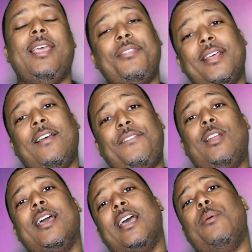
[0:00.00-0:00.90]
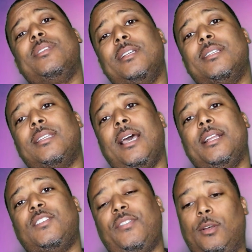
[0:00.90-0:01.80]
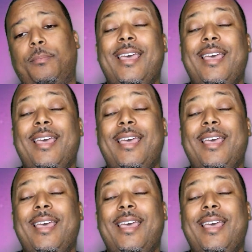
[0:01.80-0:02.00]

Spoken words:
And then I felt like I was in a science film.